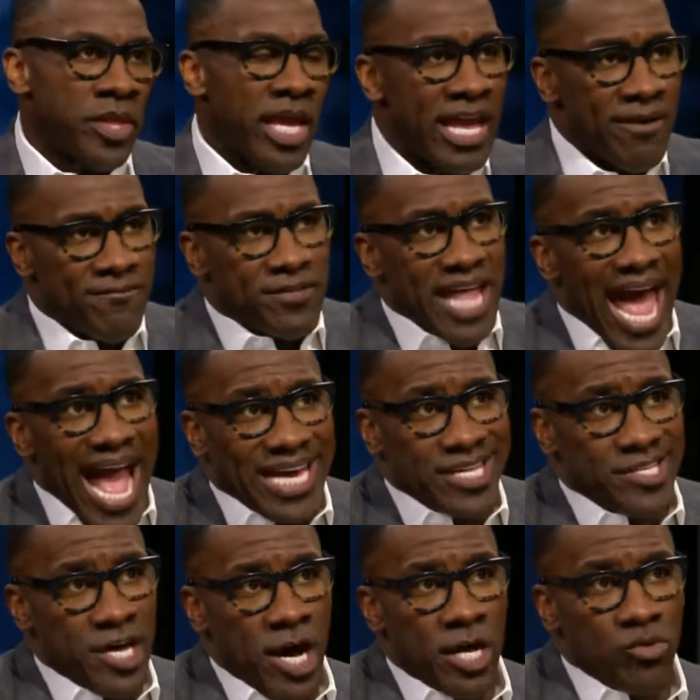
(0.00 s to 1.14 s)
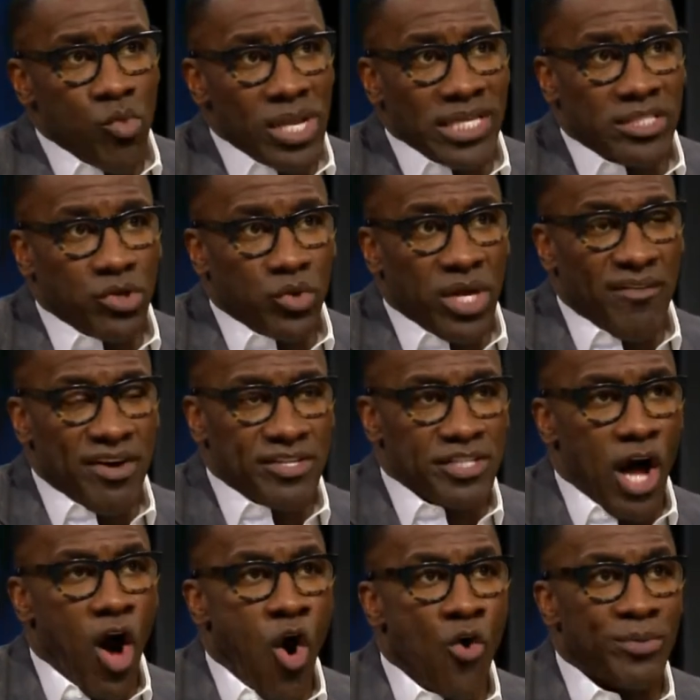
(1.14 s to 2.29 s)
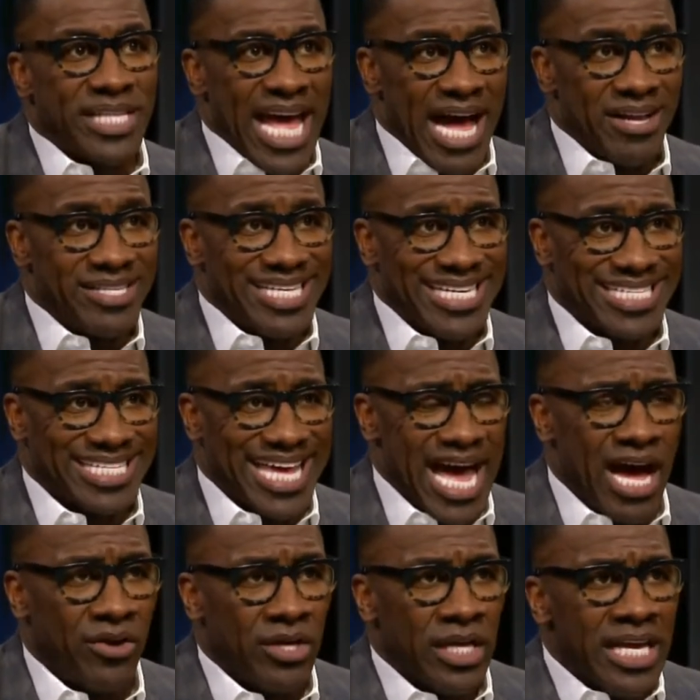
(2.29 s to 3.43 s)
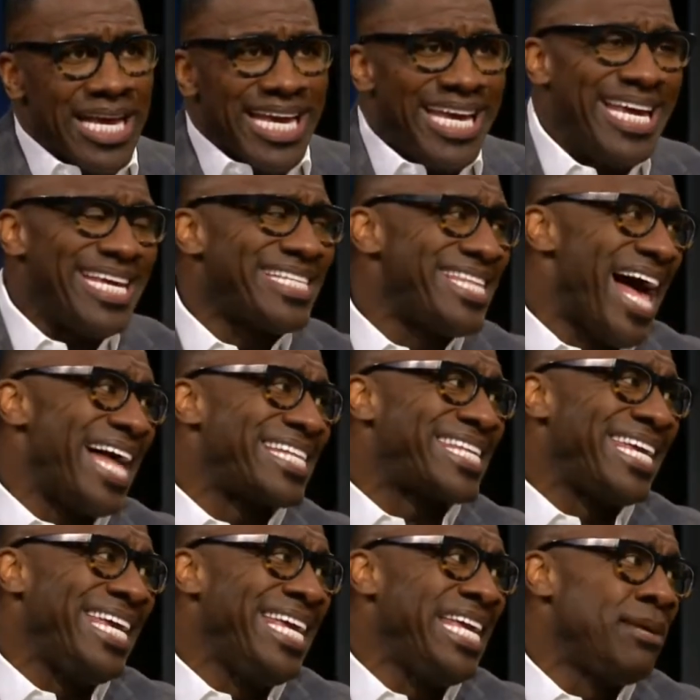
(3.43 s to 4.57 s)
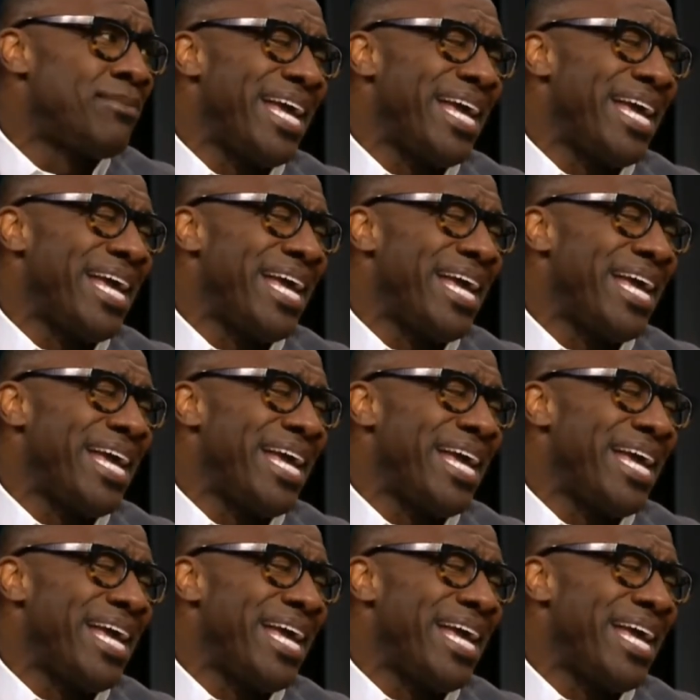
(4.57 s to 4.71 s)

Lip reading: If Dak is unwilling to give us a hometown discount, he's not a team